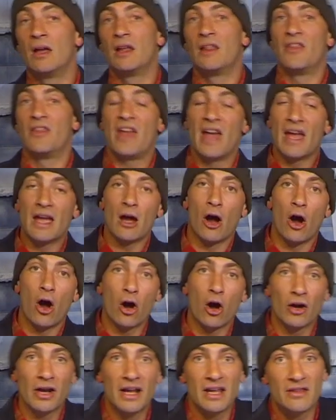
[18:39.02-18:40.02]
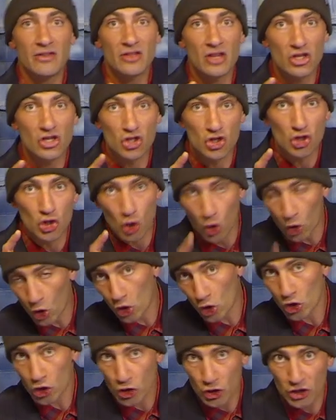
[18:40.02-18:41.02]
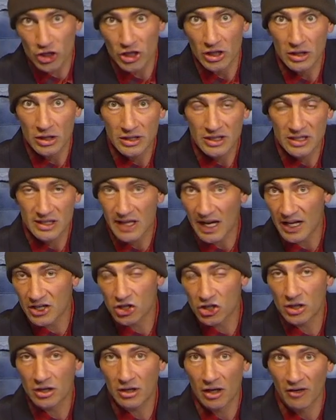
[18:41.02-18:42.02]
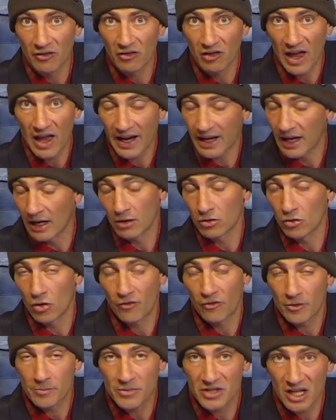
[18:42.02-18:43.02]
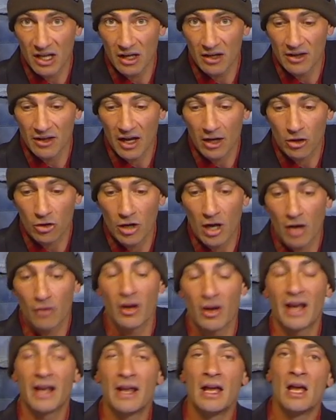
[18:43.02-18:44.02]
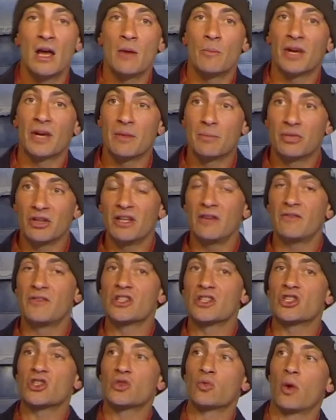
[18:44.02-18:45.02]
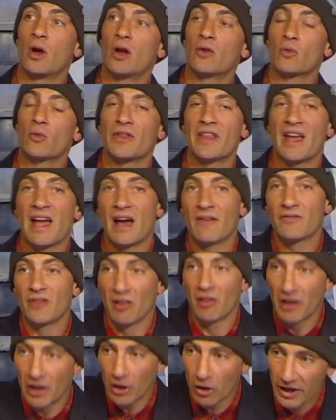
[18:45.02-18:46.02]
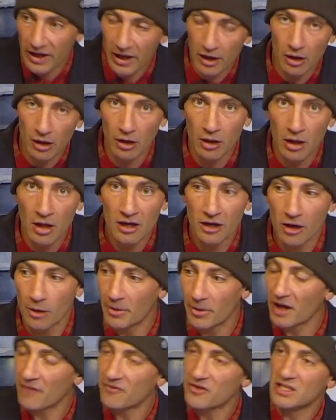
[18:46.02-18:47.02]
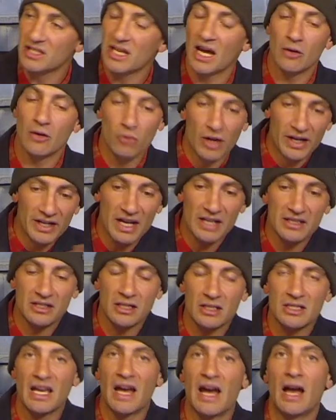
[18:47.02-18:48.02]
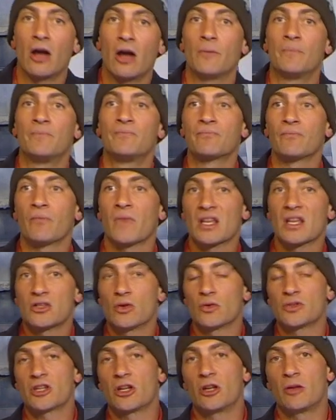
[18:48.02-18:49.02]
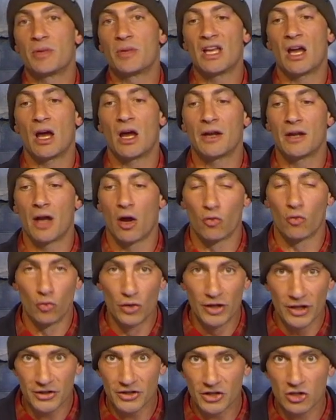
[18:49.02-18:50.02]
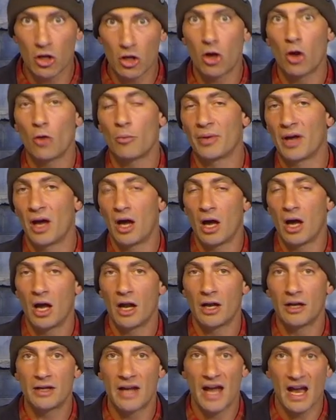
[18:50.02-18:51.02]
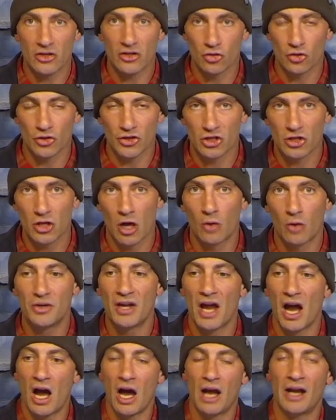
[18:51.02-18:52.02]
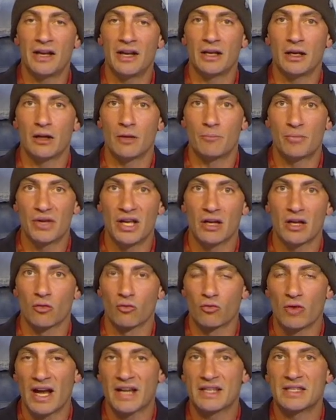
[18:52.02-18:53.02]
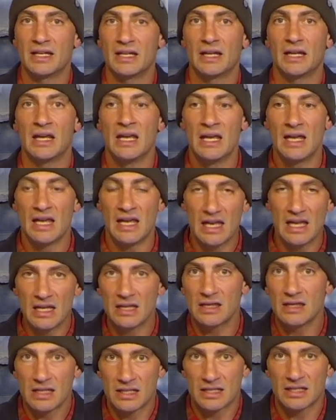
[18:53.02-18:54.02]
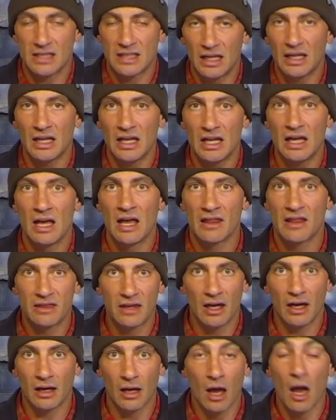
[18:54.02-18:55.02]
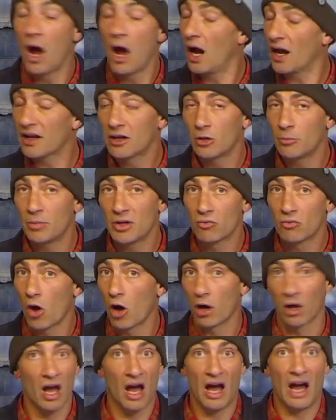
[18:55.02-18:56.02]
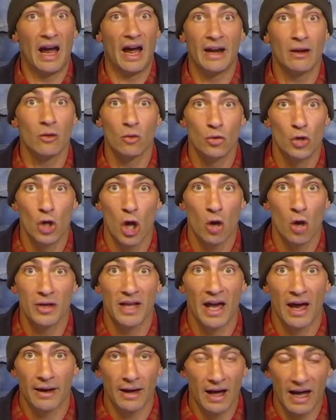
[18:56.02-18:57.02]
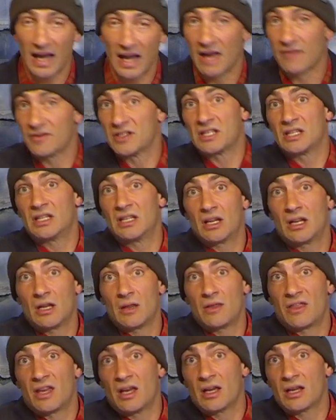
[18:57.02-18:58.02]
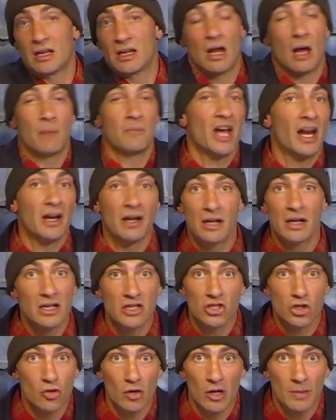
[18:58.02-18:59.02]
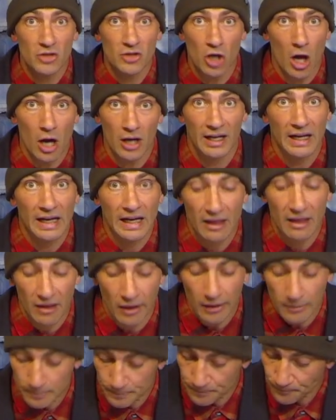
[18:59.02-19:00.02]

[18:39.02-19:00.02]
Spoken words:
They are in the Zürs section of Lech. I don't know if I'm saying that or not right, but I believe this is one where they have the little hill coming off the side right next to town, so it's going to be on a real slope on natural snow, not in a big erected in the city thing. I could be wrong. I don't know yet. I haven't seen anything, and I'm not on Instagram stalking anything.